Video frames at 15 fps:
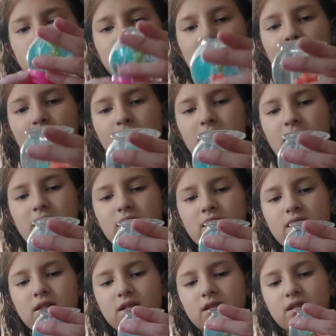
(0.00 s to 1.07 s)
Guppy.
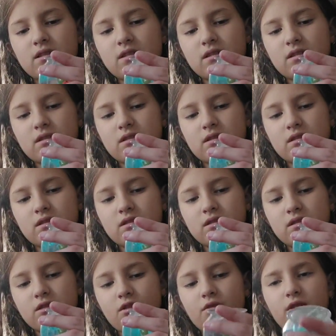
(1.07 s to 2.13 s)

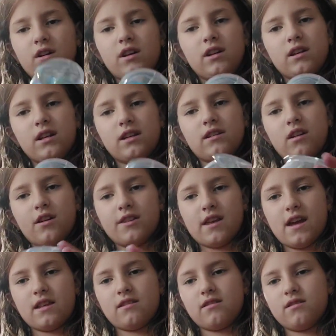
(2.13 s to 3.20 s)
Don't worry, he's not
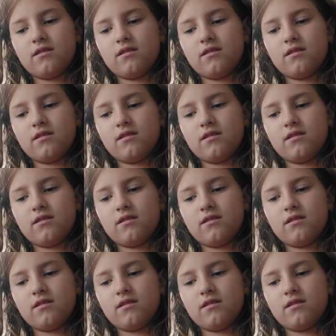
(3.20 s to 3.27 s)
dead.